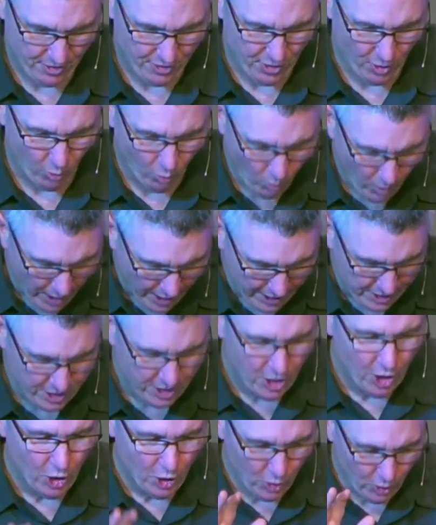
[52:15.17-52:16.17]
the
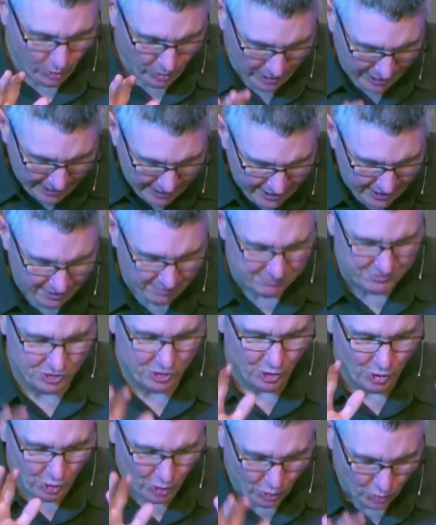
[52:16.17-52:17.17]
one who
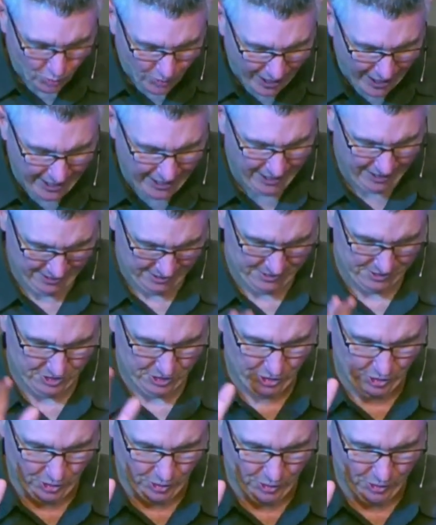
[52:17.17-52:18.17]
lives, who
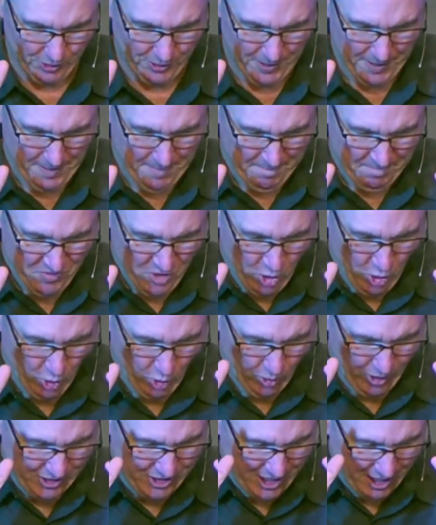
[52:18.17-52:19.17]
reigns, who
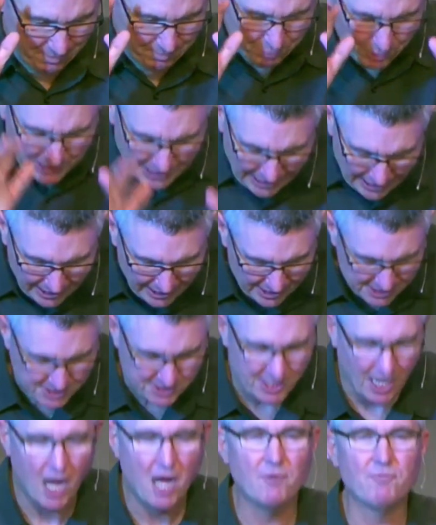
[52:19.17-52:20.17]
is completely
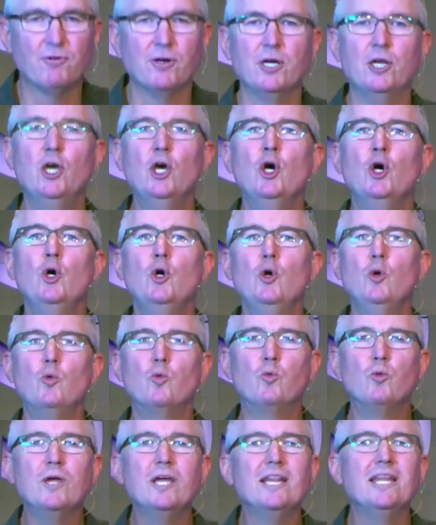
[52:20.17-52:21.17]
sovereign,
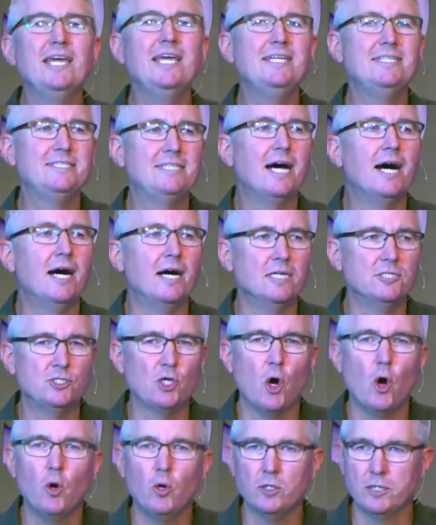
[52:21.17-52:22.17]
who really
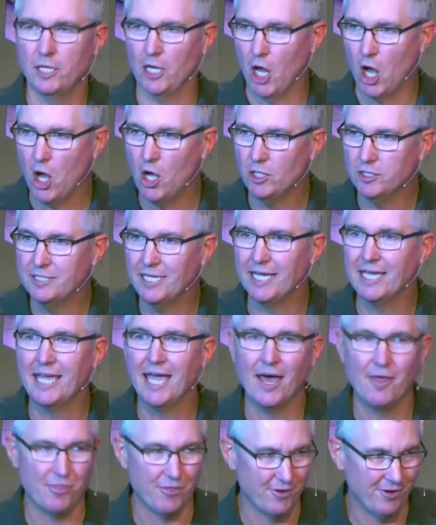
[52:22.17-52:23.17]
does hold it all
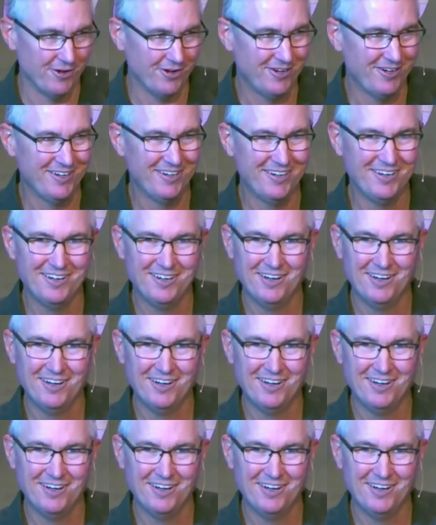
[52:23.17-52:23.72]
together.